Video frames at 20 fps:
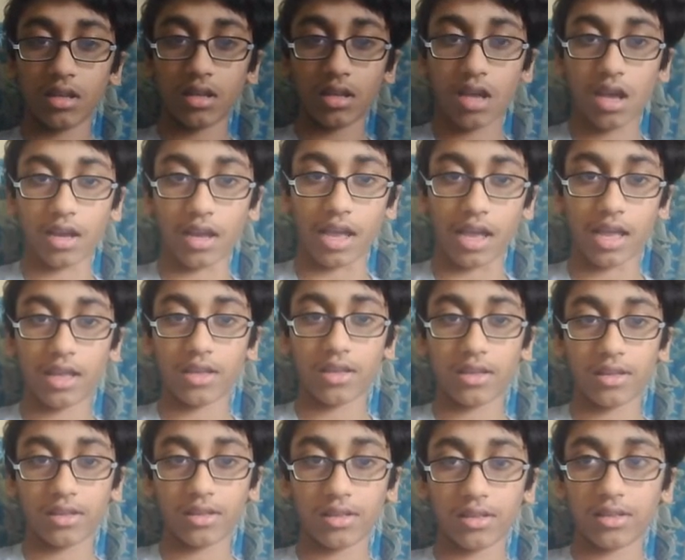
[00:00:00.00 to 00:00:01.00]
Okay.
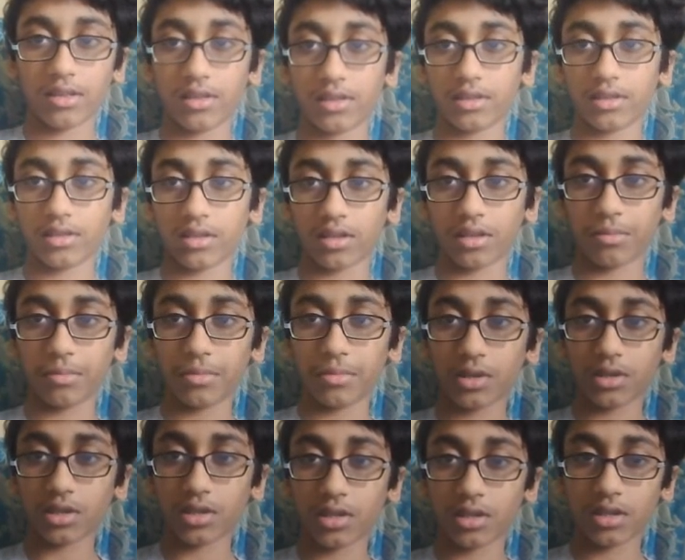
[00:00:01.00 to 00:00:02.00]
So let me
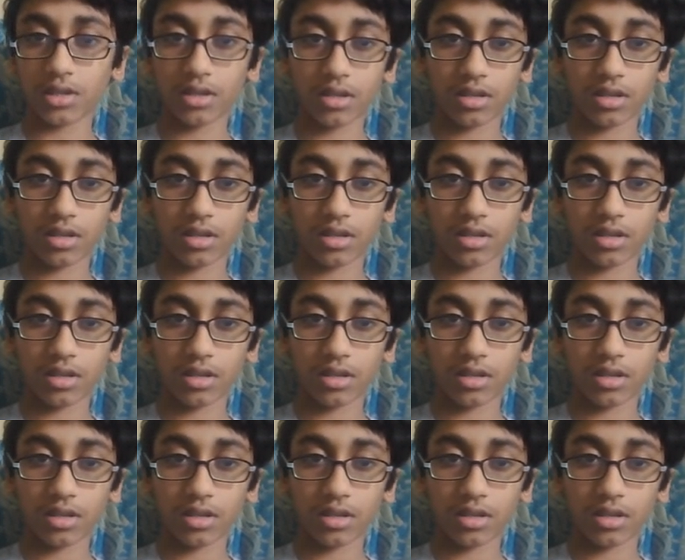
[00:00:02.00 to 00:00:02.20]
just.